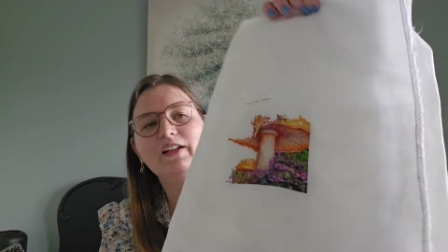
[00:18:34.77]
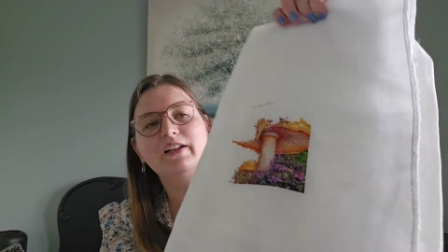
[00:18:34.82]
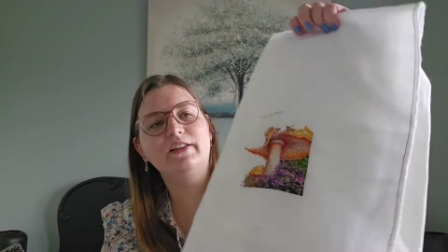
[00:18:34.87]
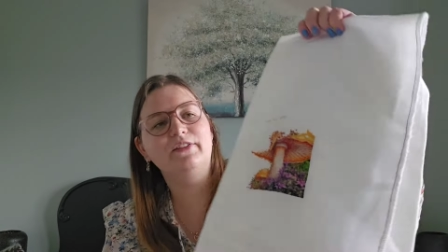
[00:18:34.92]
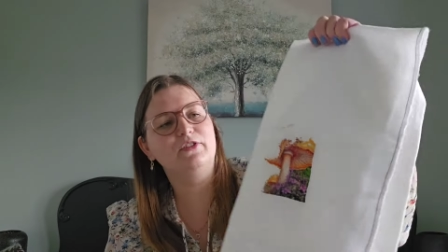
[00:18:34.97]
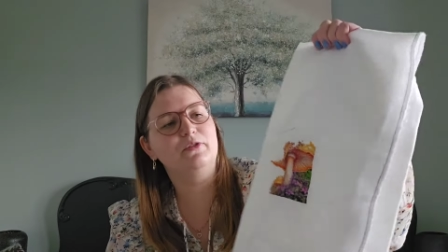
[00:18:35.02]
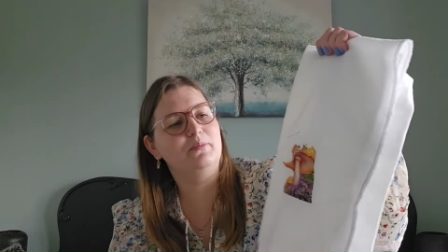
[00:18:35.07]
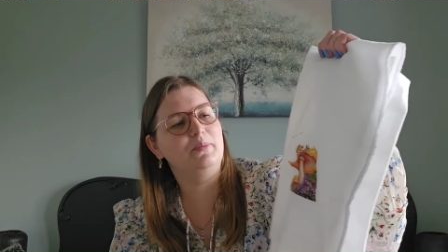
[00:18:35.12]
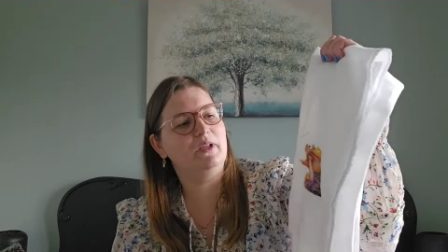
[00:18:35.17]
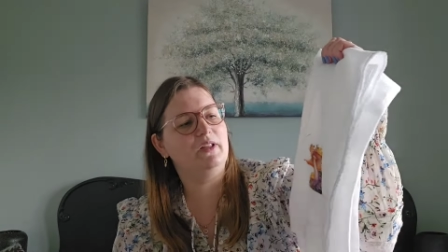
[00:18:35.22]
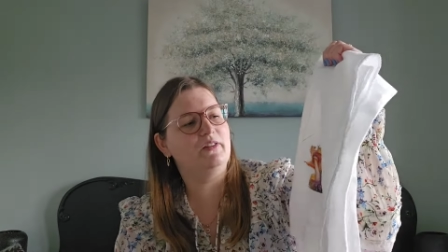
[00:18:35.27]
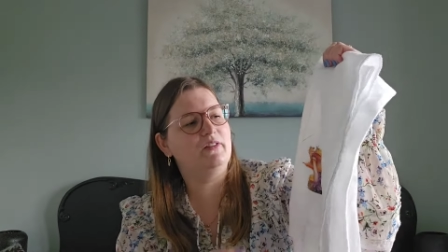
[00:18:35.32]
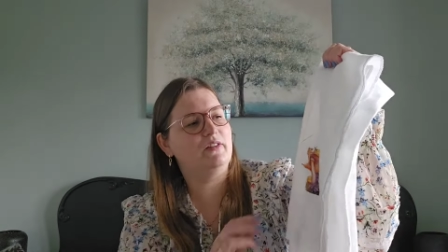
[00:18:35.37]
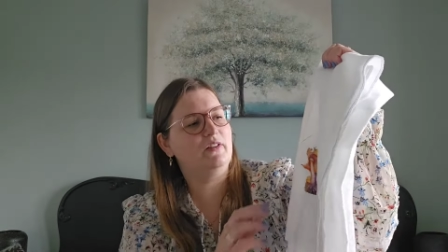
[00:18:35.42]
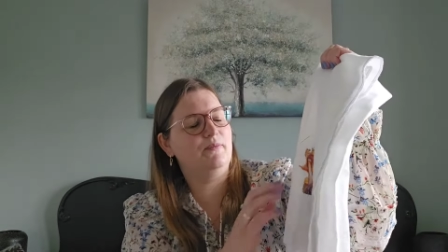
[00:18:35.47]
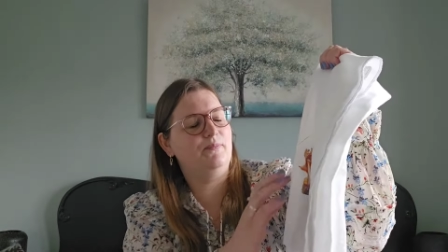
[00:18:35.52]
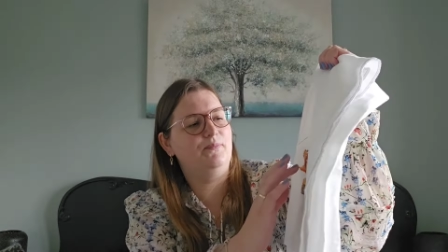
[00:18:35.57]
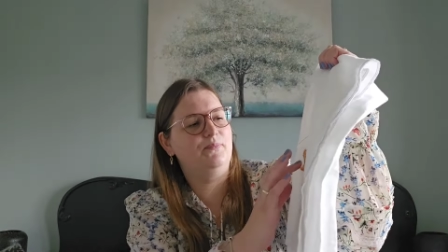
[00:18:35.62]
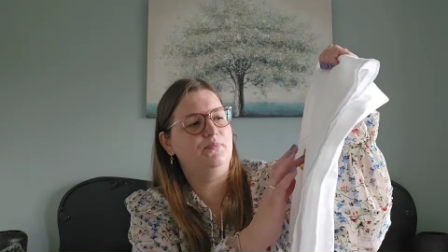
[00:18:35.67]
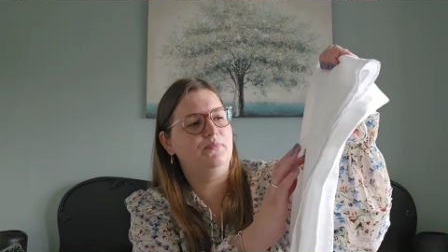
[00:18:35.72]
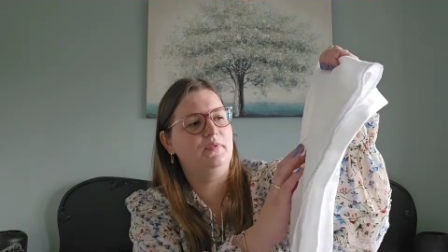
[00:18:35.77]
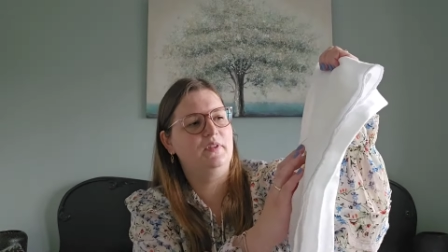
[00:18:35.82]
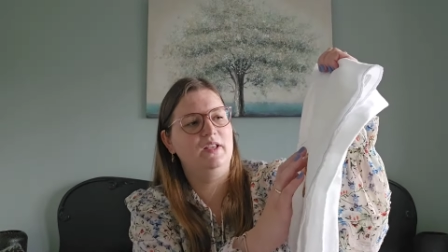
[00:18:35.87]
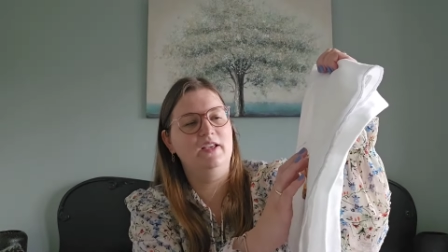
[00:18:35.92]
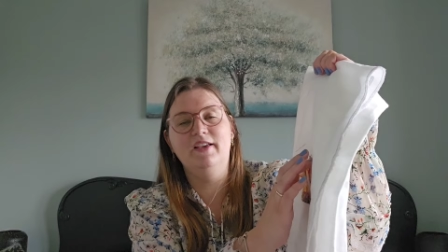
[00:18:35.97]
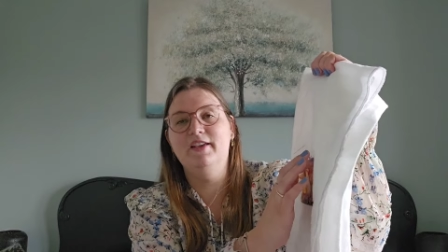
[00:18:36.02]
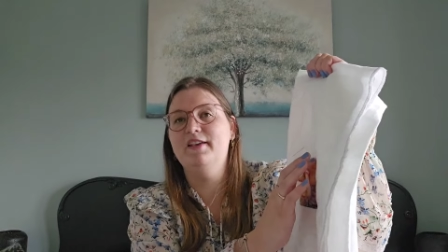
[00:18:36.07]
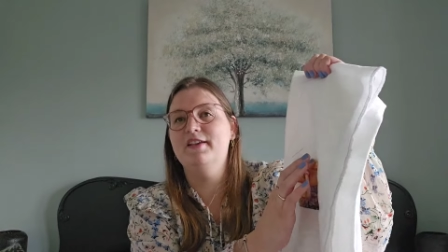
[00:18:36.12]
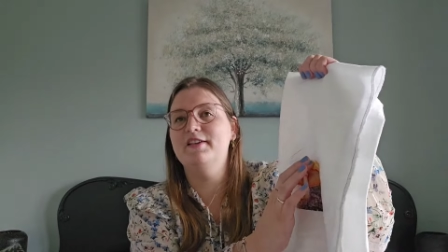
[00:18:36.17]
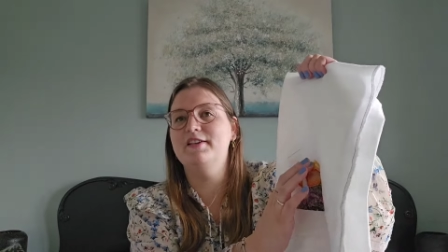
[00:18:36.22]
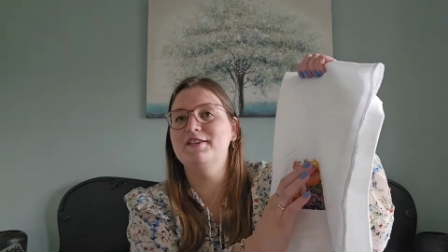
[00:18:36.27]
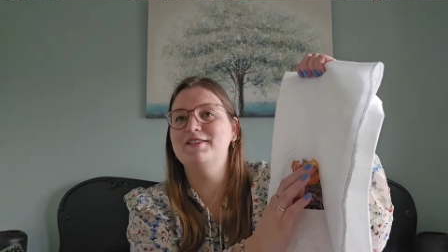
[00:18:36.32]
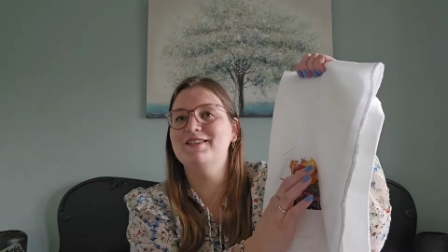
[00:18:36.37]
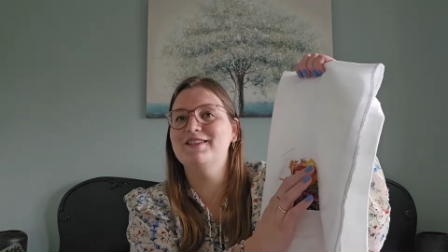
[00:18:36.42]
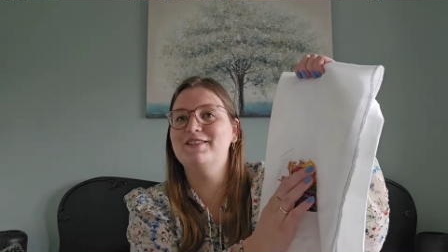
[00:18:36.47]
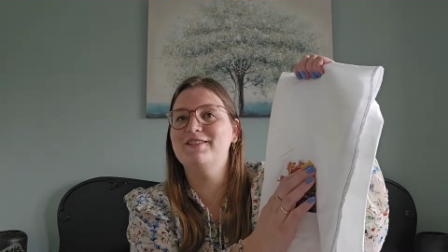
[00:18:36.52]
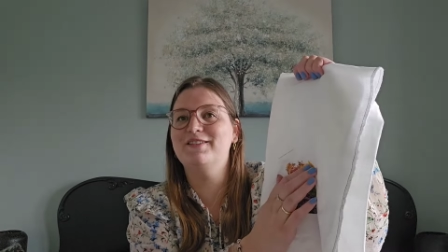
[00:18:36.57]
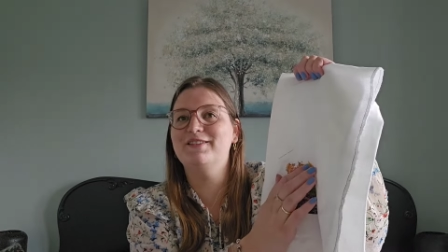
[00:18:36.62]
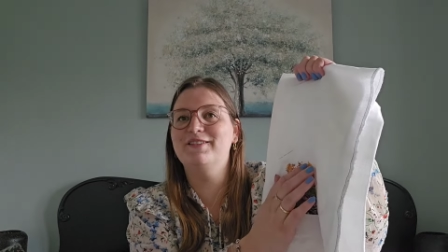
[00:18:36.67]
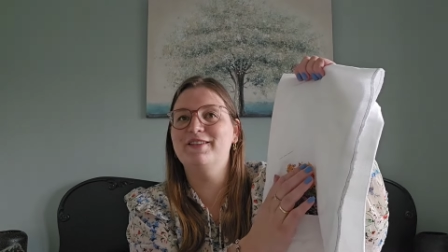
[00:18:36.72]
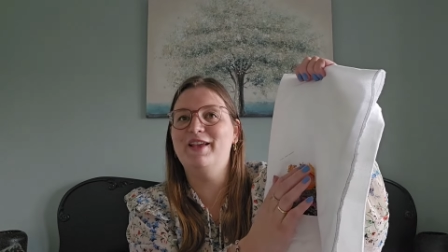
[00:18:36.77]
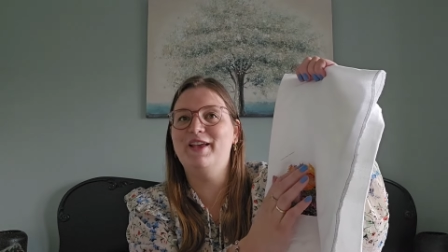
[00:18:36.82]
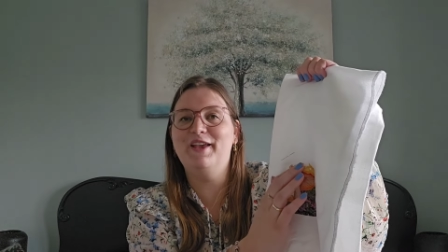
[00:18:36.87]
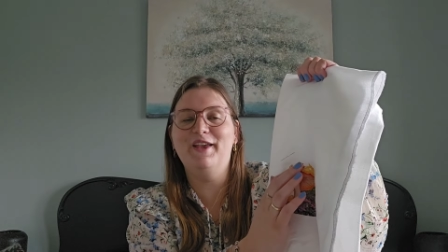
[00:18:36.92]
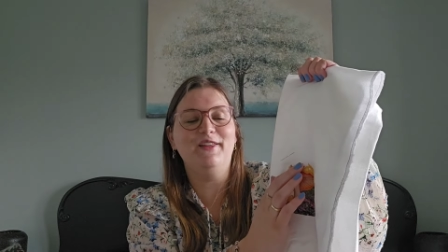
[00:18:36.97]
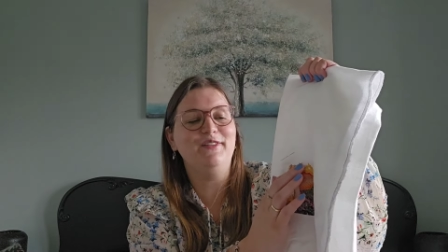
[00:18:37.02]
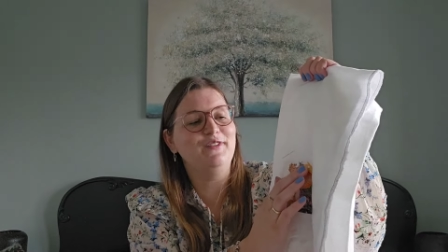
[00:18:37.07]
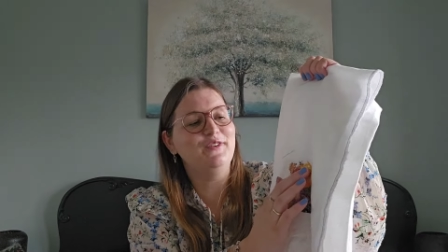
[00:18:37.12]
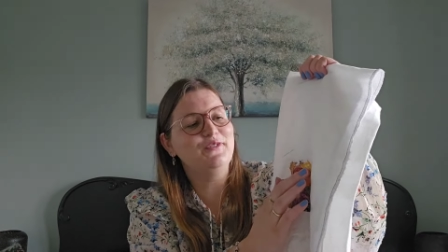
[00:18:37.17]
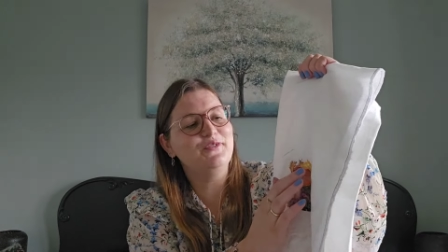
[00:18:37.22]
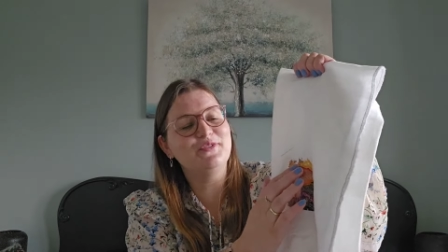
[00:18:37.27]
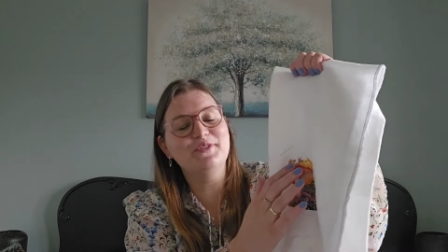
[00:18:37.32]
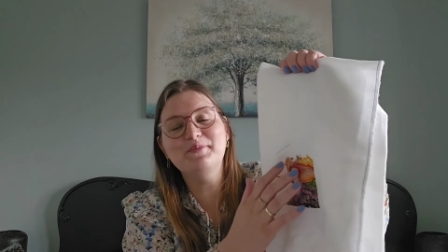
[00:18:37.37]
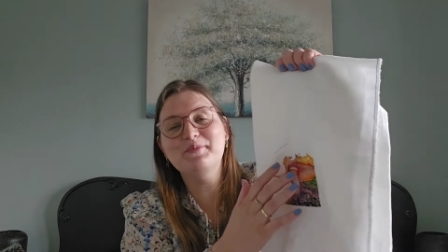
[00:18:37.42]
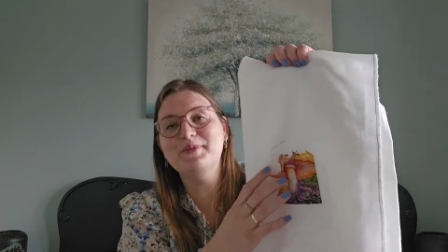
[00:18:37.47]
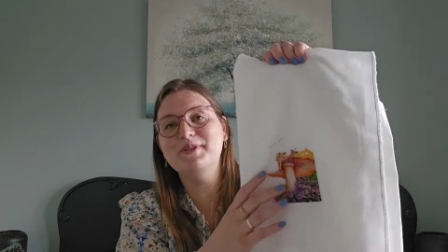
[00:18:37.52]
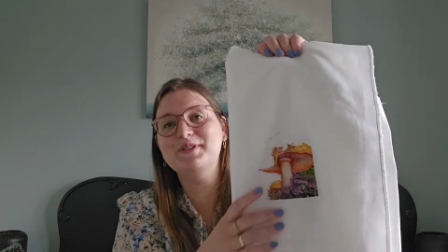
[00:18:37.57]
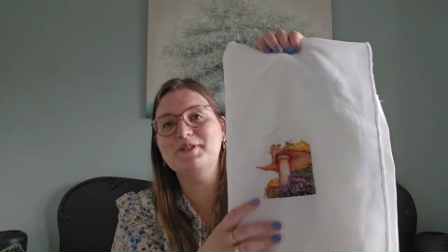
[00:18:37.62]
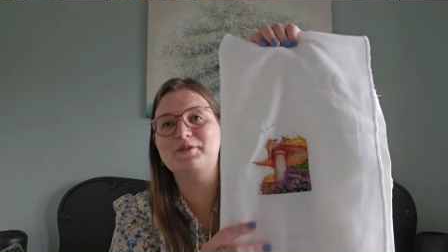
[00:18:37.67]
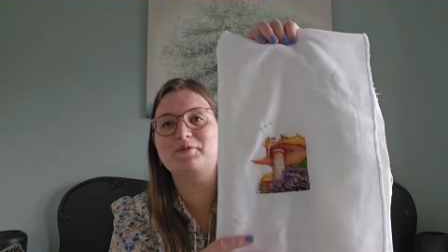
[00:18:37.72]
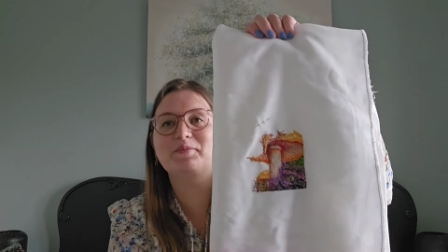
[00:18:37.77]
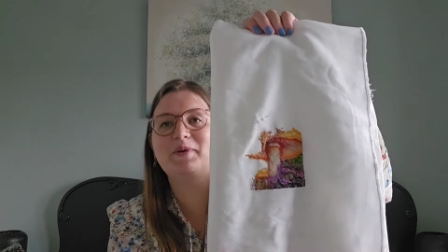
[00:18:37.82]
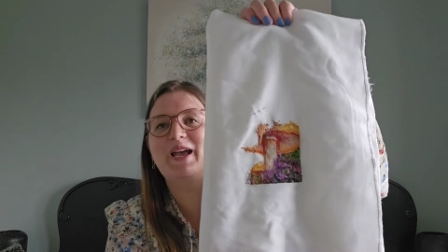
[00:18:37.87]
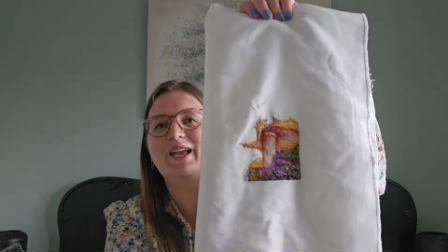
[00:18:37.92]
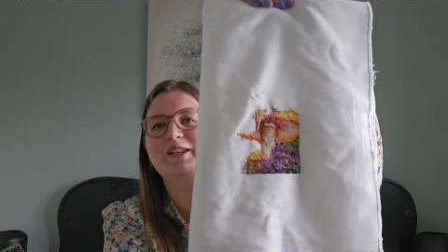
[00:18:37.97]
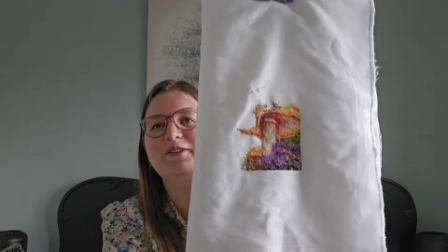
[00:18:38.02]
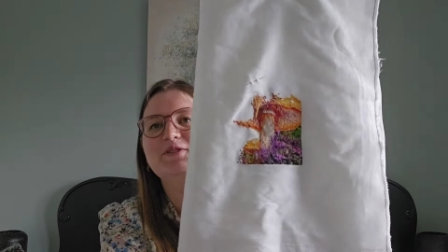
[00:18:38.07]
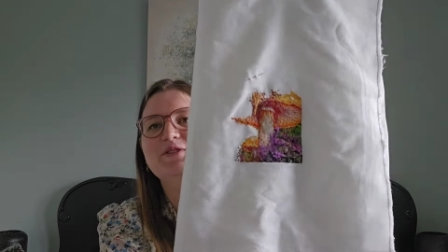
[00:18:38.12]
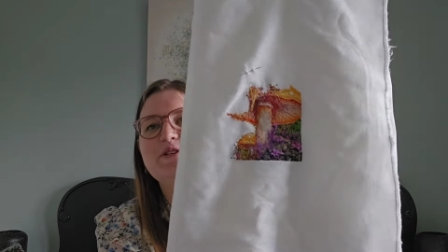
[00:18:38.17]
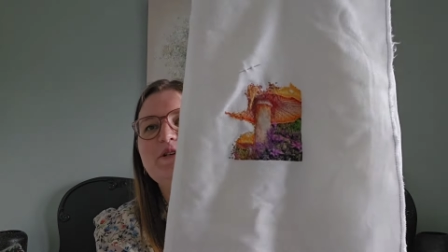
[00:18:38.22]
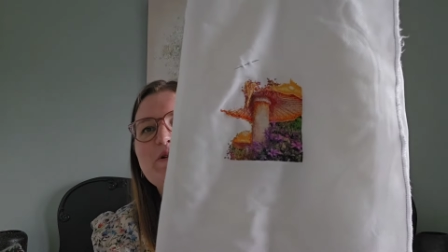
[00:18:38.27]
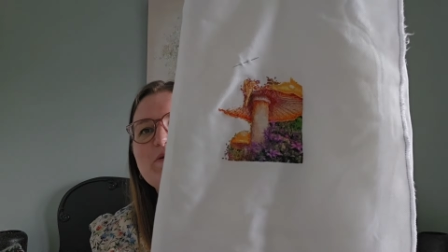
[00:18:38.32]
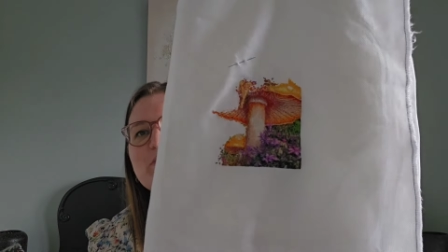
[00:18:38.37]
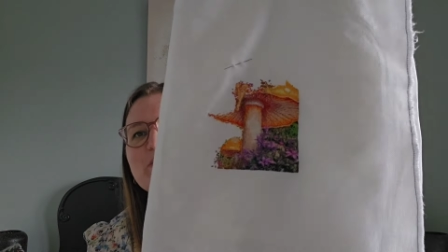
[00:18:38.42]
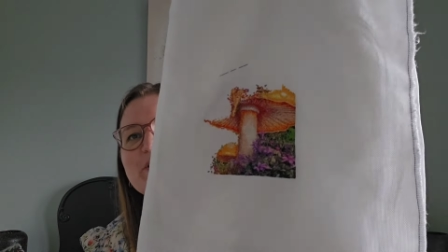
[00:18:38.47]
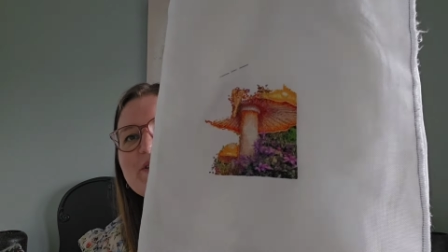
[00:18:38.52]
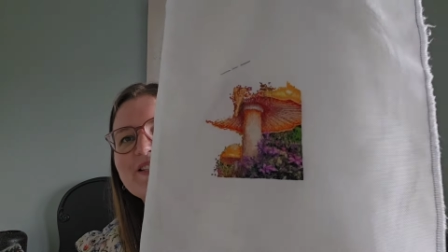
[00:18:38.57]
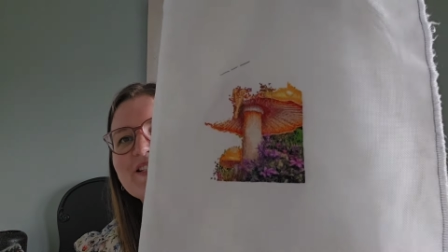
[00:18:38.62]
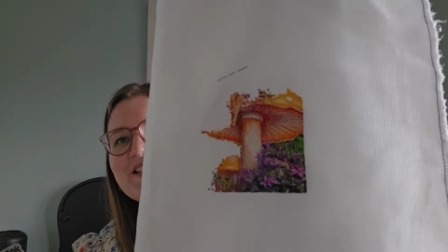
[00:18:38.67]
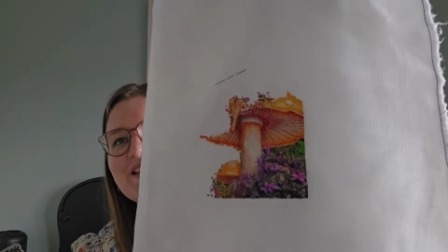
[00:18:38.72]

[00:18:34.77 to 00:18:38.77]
little bit, is it the head of the mussum? I don't know, but